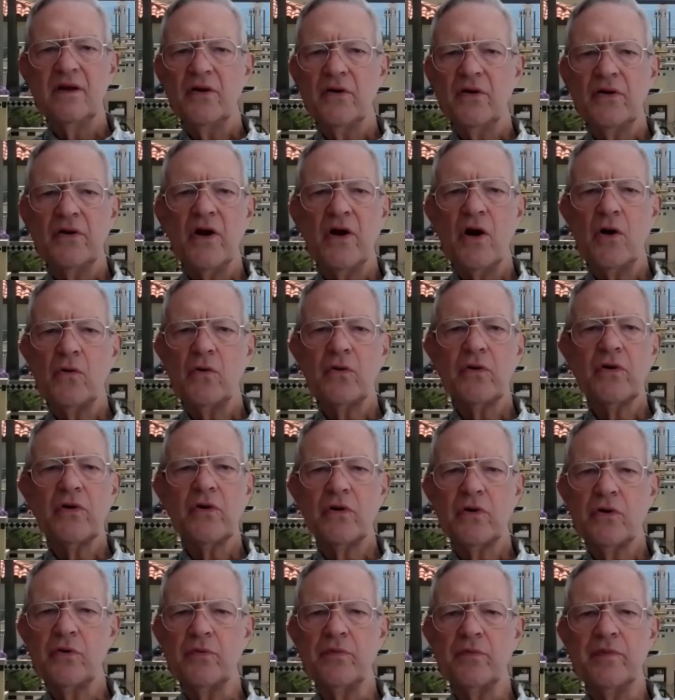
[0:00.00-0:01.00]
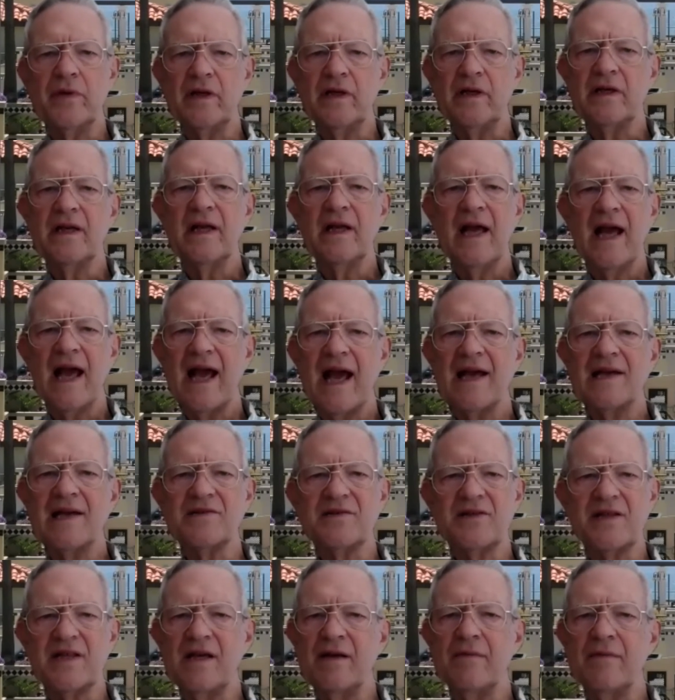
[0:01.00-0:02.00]
No human
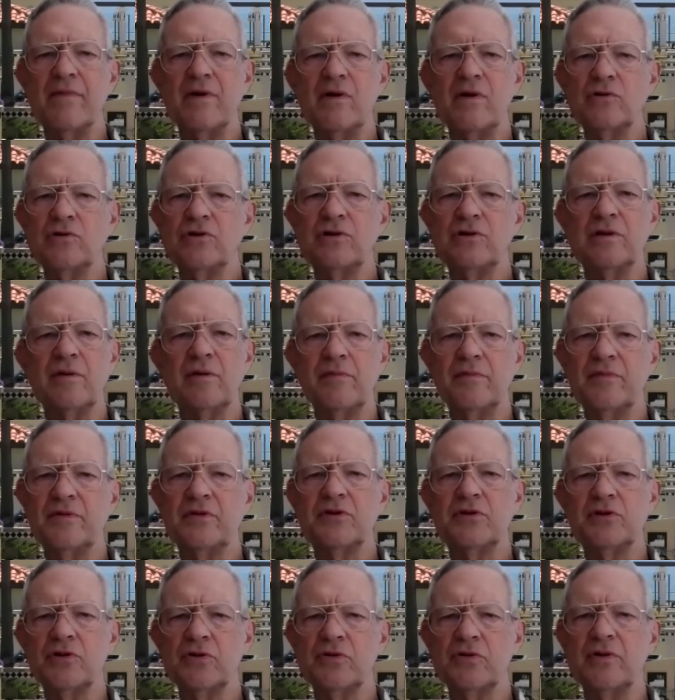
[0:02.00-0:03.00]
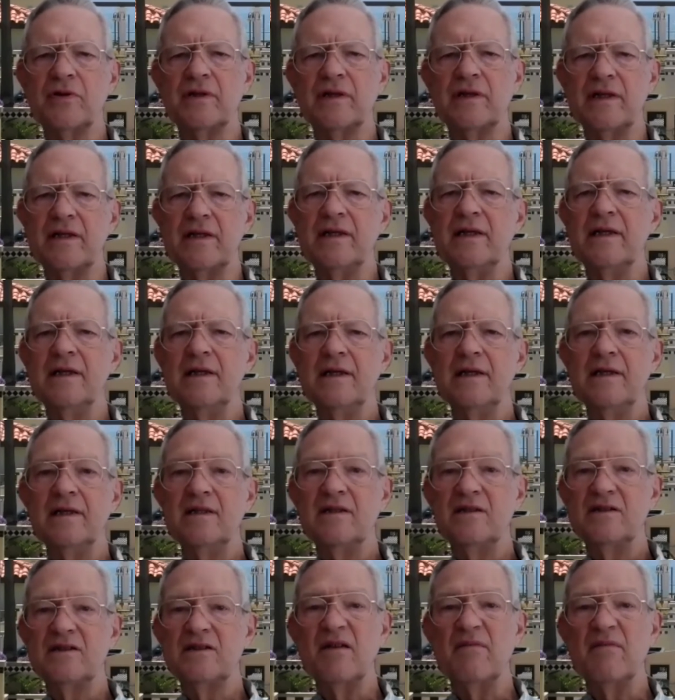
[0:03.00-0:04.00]
has the emotional maturity
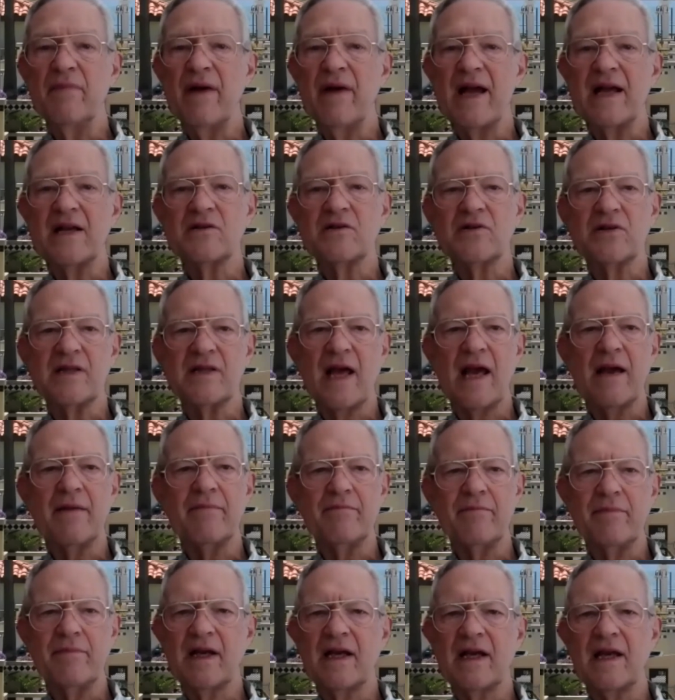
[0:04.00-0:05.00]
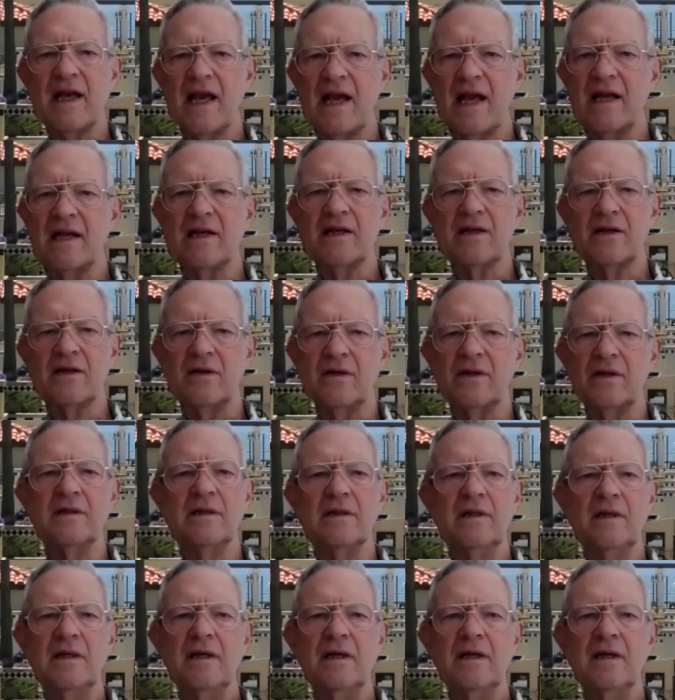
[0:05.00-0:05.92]
to match that mechanical